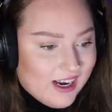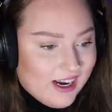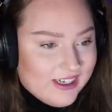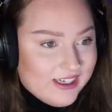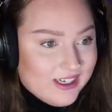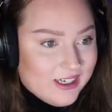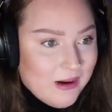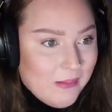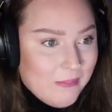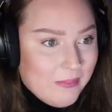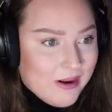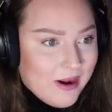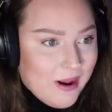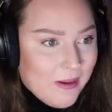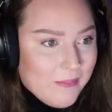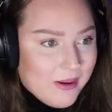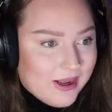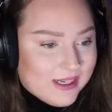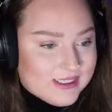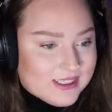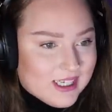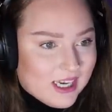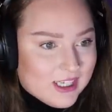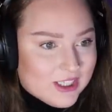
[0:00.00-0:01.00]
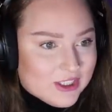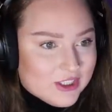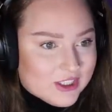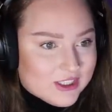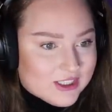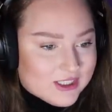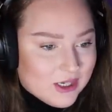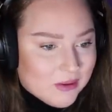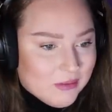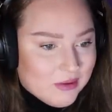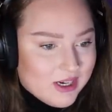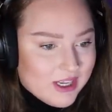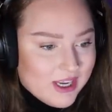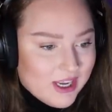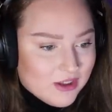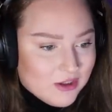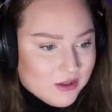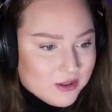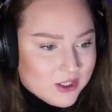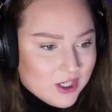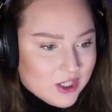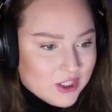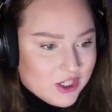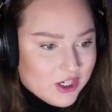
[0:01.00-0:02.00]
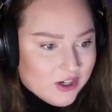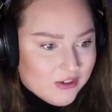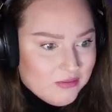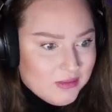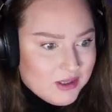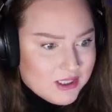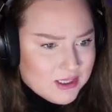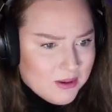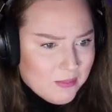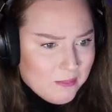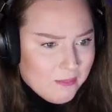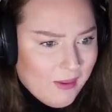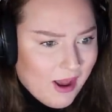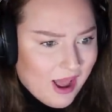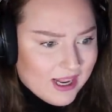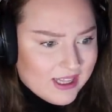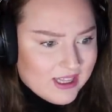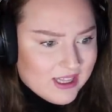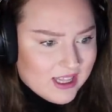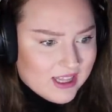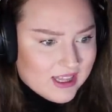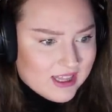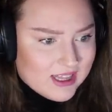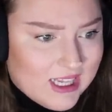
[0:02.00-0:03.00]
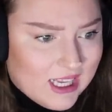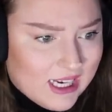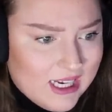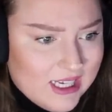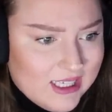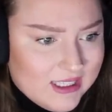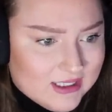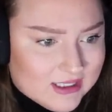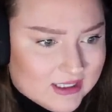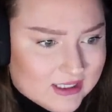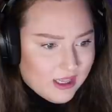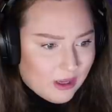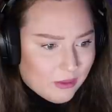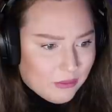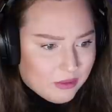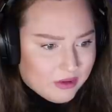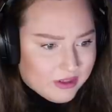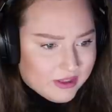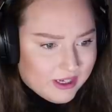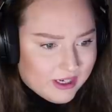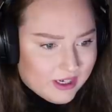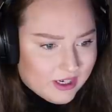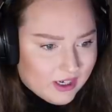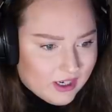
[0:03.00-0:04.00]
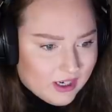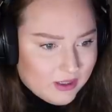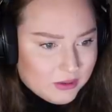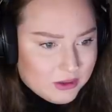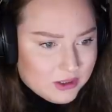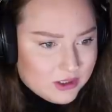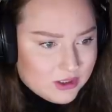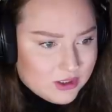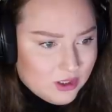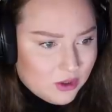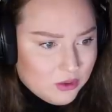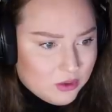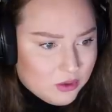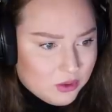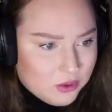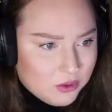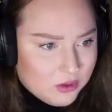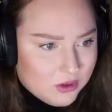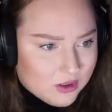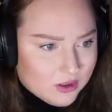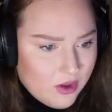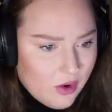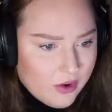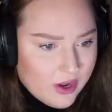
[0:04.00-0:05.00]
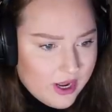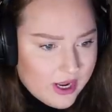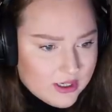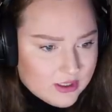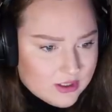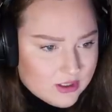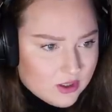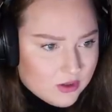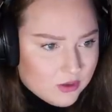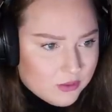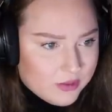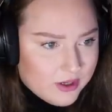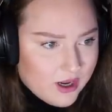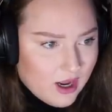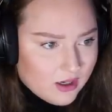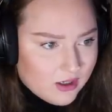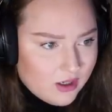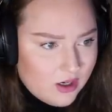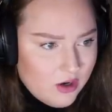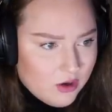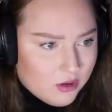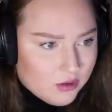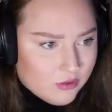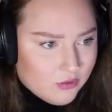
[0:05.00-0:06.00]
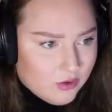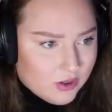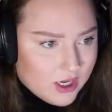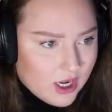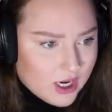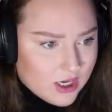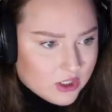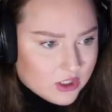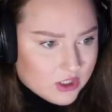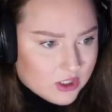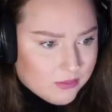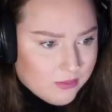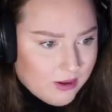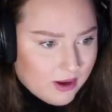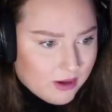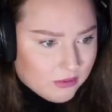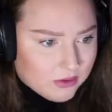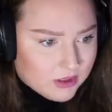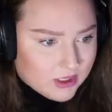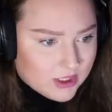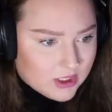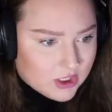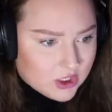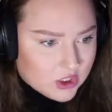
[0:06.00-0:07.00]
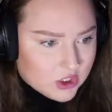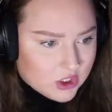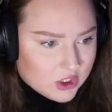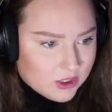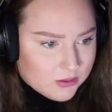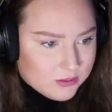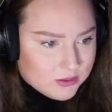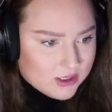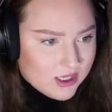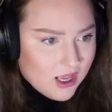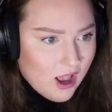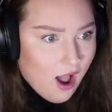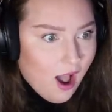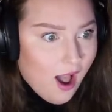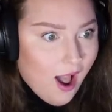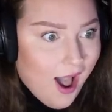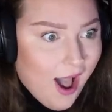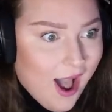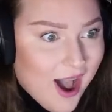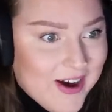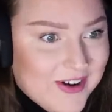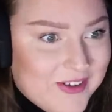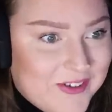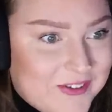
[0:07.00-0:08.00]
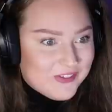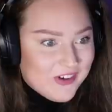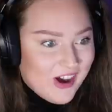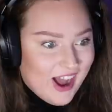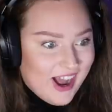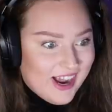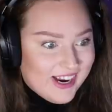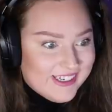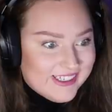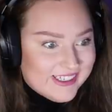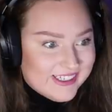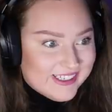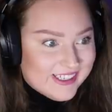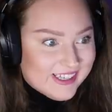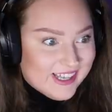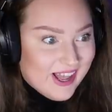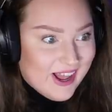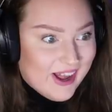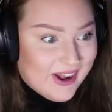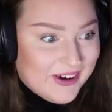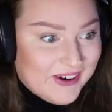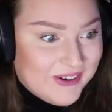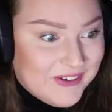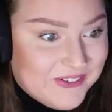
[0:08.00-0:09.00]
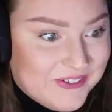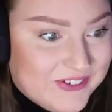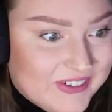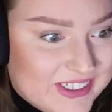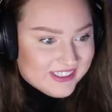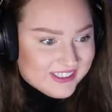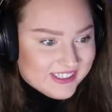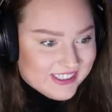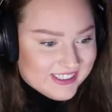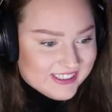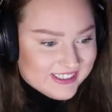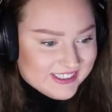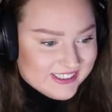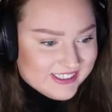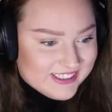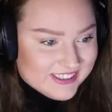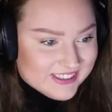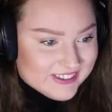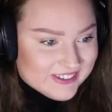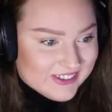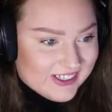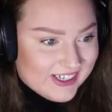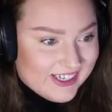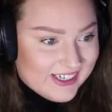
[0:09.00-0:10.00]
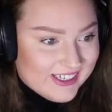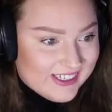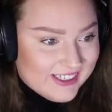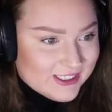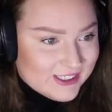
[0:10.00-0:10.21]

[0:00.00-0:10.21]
I need to bring up my intelligence. I want to get those achievements and buy the things that were there. That was so cool. Okay, so we got a notification by relationships. Ah, oh, find love. Let's do it.